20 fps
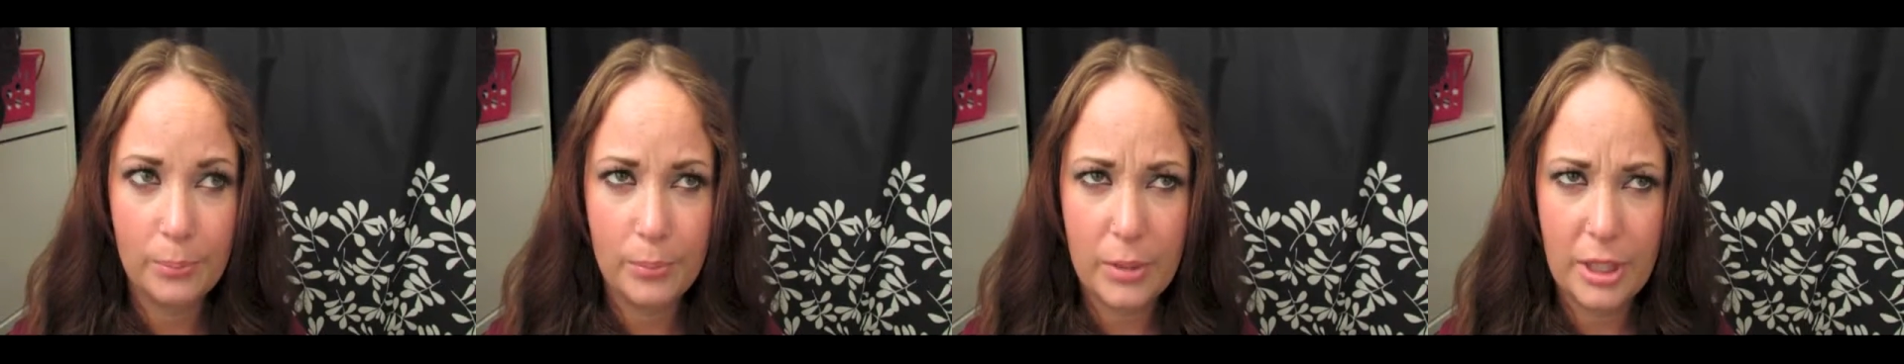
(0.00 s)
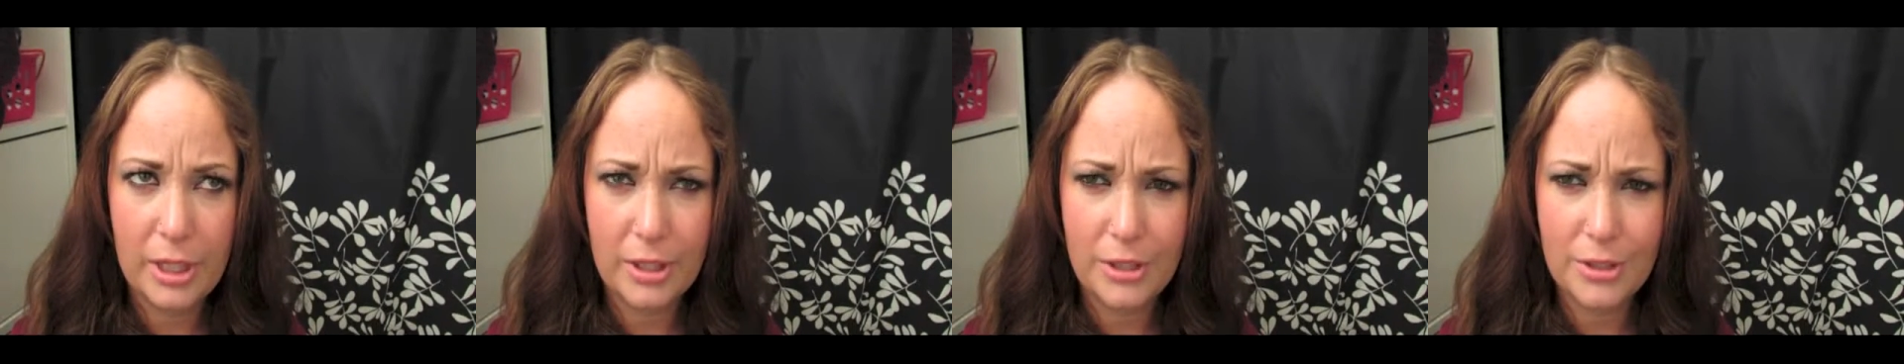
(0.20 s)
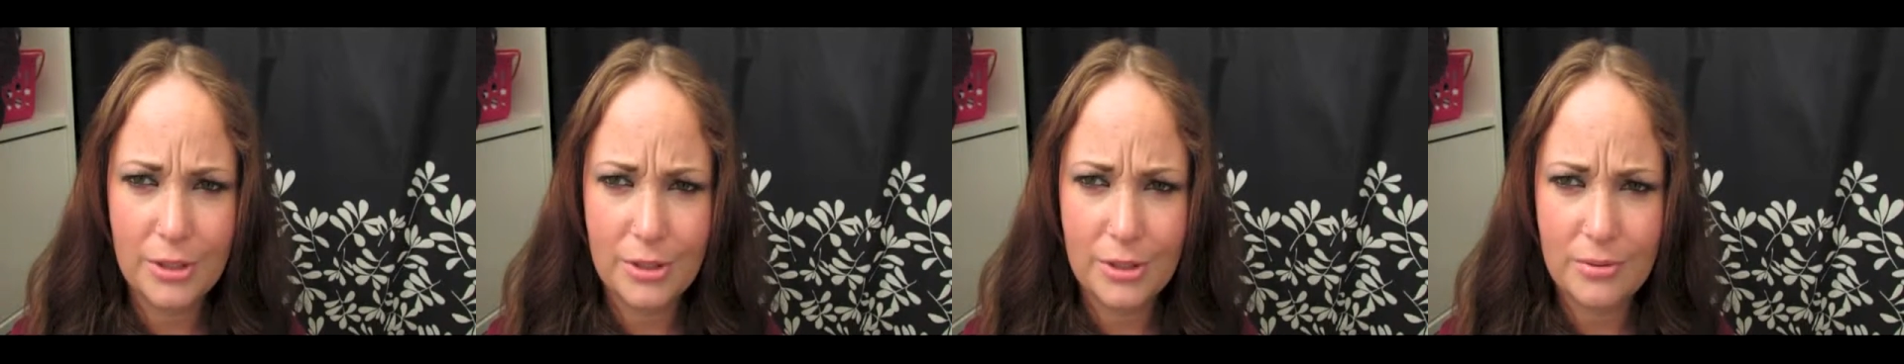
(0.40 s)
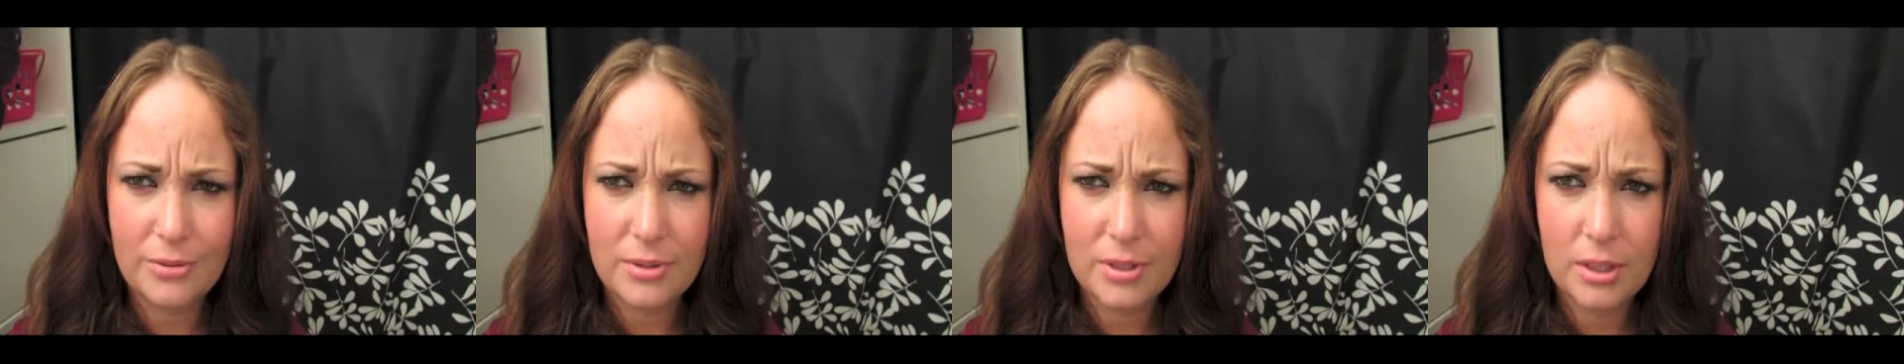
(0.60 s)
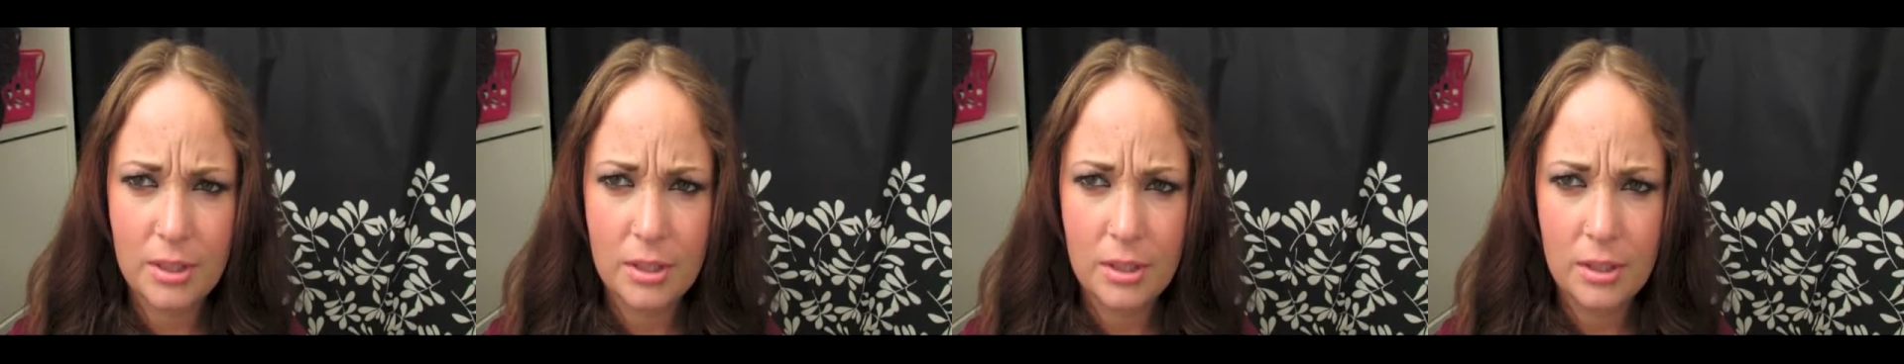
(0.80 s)
Pair
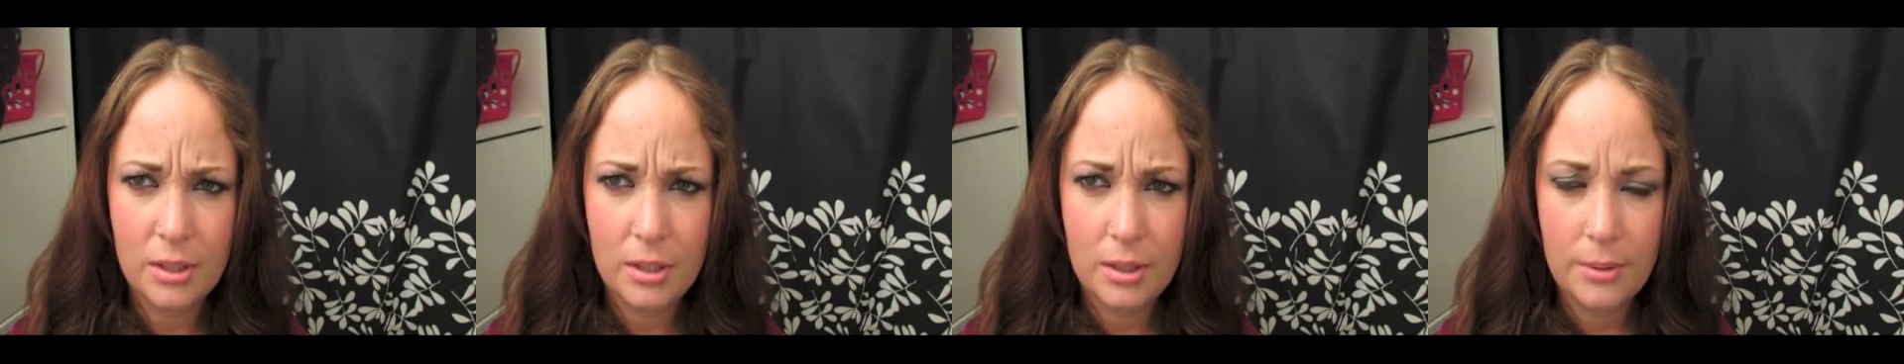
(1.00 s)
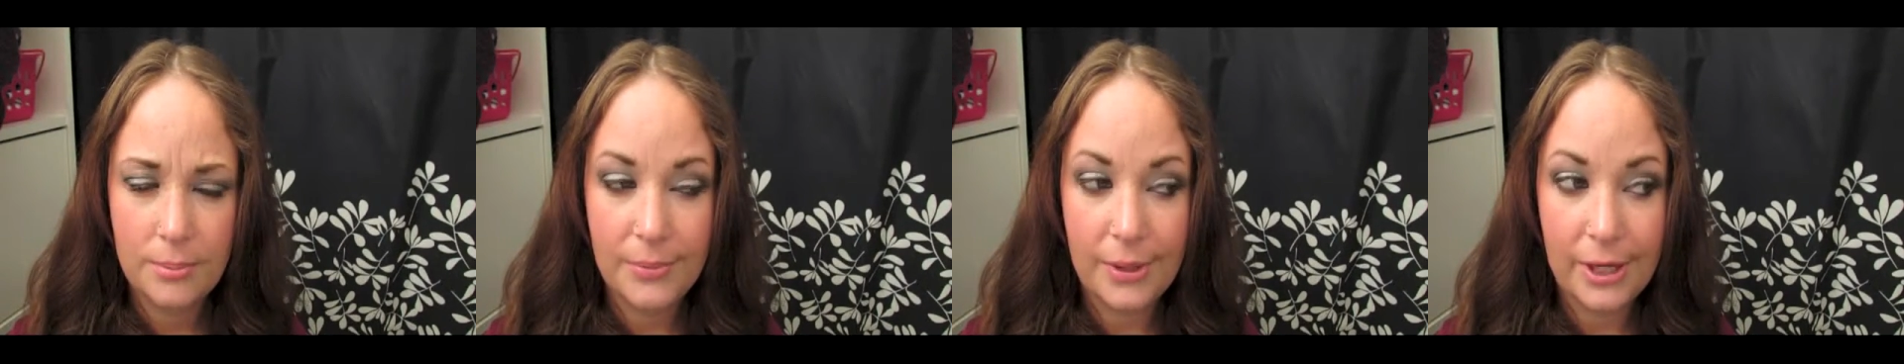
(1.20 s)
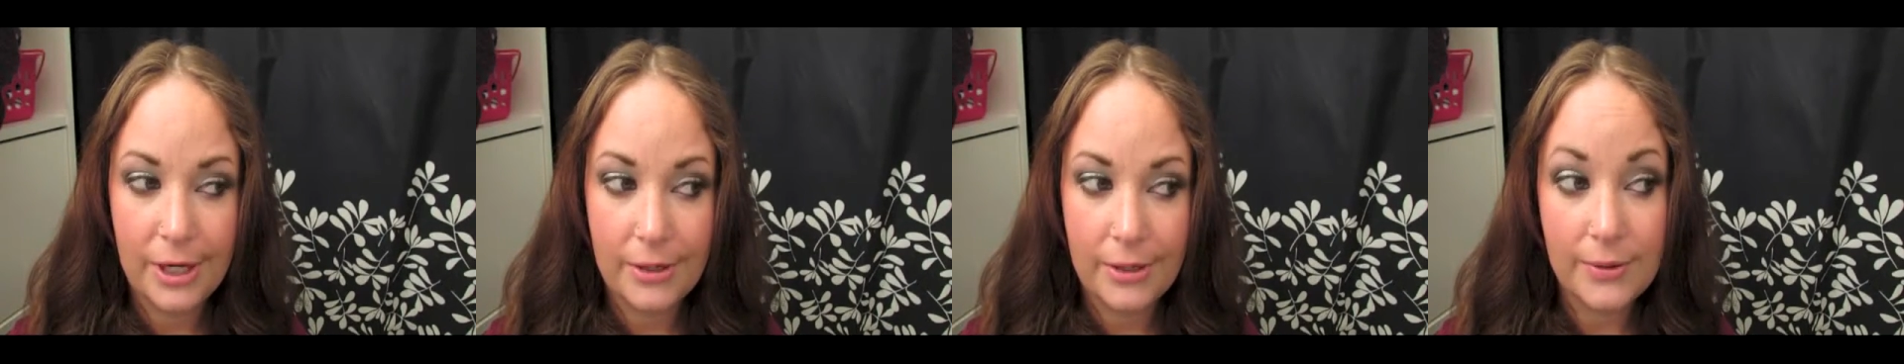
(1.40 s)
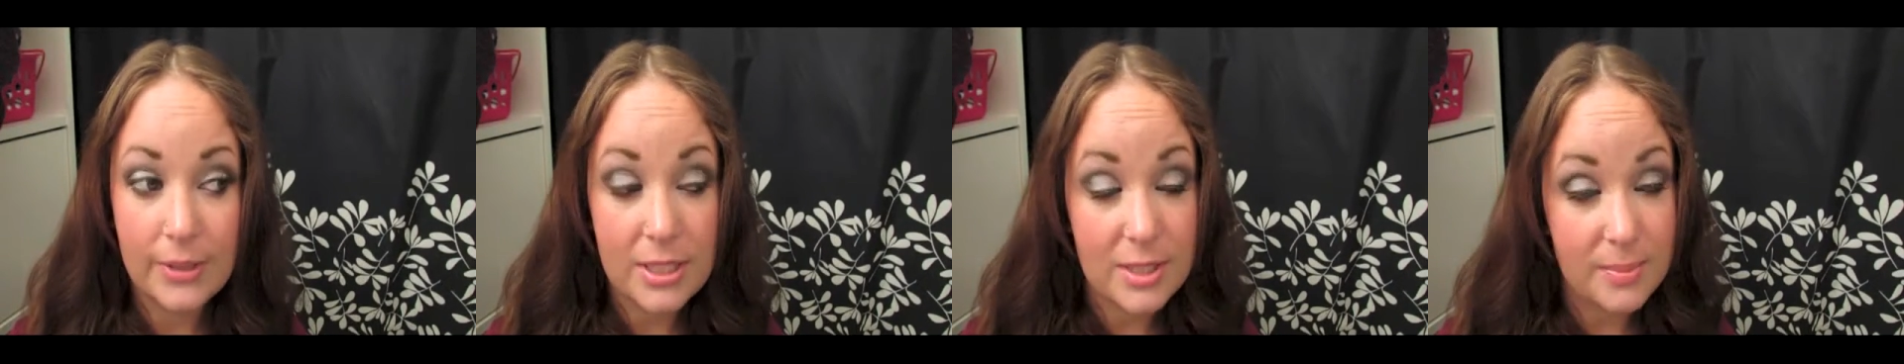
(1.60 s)
dues, pair